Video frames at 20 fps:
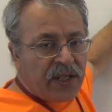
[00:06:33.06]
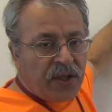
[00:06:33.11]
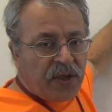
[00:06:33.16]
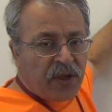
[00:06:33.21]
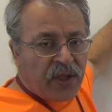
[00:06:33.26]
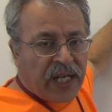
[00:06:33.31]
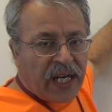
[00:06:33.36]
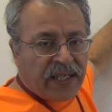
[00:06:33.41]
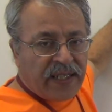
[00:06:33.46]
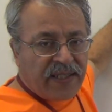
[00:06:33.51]

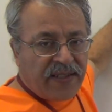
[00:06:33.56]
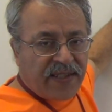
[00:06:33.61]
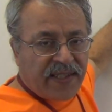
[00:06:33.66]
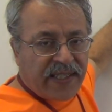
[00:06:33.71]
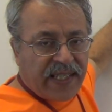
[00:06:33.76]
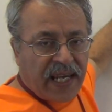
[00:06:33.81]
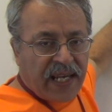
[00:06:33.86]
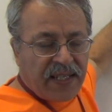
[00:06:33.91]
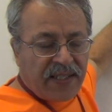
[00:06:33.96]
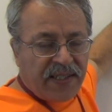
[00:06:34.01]
United
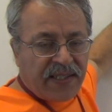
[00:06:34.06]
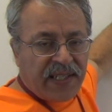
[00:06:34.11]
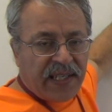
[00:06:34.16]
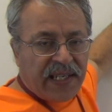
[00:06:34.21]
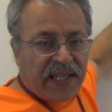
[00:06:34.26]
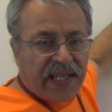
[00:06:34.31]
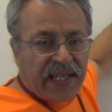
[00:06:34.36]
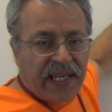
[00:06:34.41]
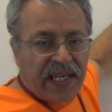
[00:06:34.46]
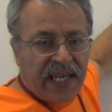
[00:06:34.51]
States
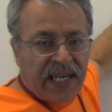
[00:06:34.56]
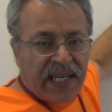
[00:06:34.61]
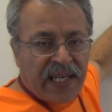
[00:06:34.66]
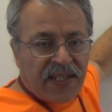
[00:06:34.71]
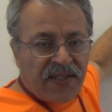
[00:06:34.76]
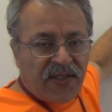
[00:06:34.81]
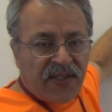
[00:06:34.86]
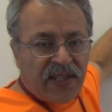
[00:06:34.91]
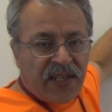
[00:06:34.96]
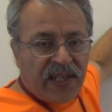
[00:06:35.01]

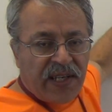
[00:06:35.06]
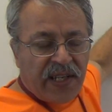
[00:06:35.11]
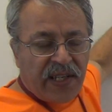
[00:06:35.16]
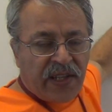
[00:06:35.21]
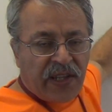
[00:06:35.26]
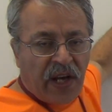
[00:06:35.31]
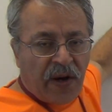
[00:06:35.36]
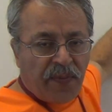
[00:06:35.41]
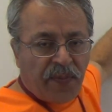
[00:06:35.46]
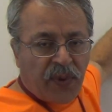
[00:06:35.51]
is
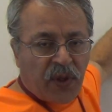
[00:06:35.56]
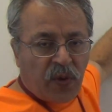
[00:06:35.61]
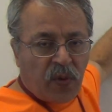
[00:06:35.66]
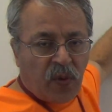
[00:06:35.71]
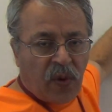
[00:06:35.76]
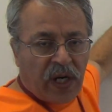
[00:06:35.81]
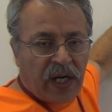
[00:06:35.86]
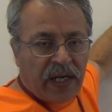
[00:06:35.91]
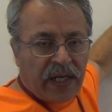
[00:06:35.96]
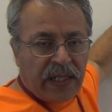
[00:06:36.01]

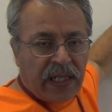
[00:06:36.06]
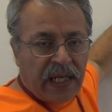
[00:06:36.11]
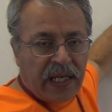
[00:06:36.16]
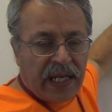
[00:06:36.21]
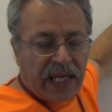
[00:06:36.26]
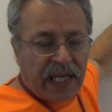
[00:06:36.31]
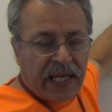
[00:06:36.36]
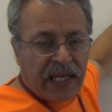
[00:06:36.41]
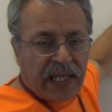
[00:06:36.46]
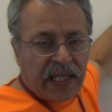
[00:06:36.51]
#1
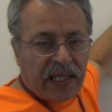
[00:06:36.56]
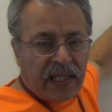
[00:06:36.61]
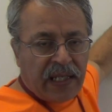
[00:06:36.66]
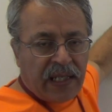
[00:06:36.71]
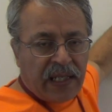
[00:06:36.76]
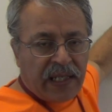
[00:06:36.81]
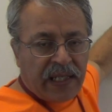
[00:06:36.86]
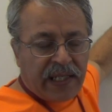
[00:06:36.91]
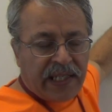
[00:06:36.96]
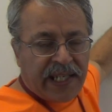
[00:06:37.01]

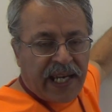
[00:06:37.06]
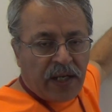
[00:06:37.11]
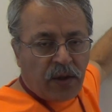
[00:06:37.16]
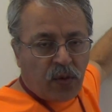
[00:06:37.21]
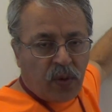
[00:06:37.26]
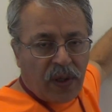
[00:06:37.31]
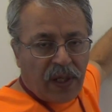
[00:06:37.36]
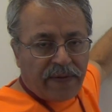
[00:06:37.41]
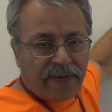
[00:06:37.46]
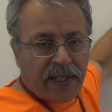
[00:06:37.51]
in
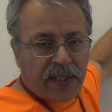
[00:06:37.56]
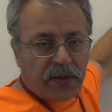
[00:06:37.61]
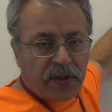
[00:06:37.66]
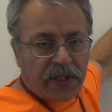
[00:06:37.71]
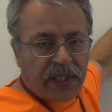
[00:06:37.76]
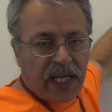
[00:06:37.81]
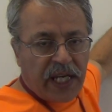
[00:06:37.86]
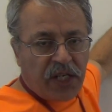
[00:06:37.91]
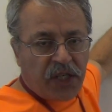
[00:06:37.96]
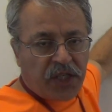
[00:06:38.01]
K-12
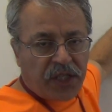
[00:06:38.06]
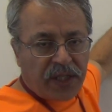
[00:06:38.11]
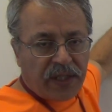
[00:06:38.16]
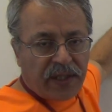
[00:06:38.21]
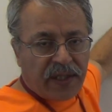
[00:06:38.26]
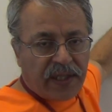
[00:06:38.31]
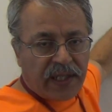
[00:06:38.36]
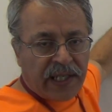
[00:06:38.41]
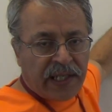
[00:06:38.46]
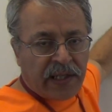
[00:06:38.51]

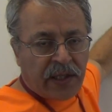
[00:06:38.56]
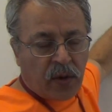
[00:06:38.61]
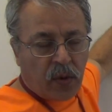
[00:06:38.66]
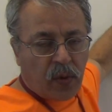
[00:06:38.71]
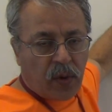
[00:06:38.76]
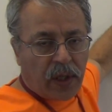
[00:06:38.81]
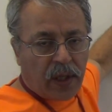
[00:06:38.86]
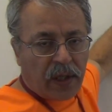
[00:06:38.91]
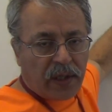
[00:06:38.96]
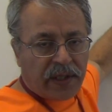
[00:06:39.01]
education in the
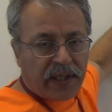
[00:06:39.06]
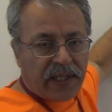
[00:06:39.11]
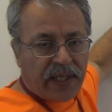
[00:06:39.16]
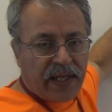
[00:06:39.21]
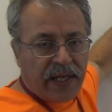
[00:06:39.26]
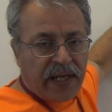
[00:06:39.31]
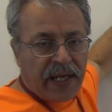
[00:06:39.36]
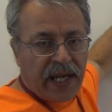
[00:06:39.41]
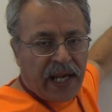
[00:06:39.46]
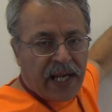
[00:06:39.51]
world
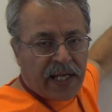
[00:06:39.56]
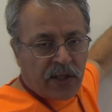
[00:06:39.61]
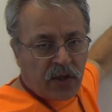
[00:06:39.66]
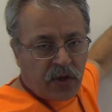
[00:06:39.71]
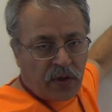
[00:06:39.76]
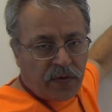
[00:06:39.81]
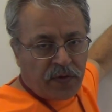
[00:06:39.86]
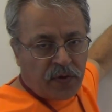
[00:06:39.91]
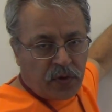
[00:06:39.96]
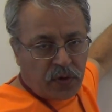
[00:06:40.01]
as
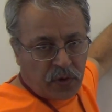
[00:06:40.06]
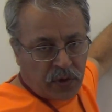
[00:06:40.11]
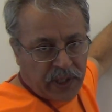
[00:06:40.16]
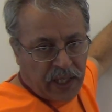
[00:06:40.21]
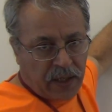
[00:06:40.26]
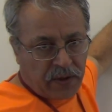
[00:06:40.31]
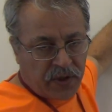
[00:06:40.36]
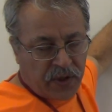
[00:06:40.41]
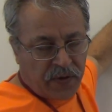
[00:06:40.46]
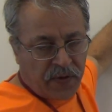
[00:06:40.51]
of
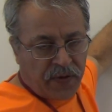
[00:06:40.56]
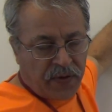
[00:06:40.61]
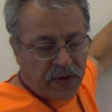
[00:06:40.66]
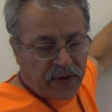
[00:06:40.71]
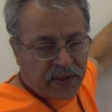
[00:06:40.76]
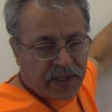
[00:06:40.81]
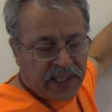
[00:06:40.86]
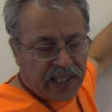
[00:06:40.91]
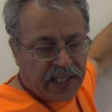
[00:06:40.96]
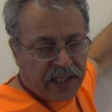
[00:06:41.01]

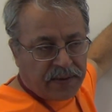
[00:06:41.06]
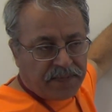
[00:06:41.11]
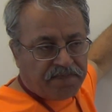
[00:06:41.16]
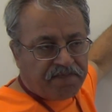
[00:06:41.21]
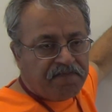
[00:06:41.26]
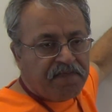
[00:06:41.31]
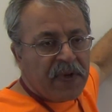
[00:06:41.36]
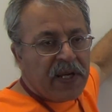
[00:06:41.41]
2013.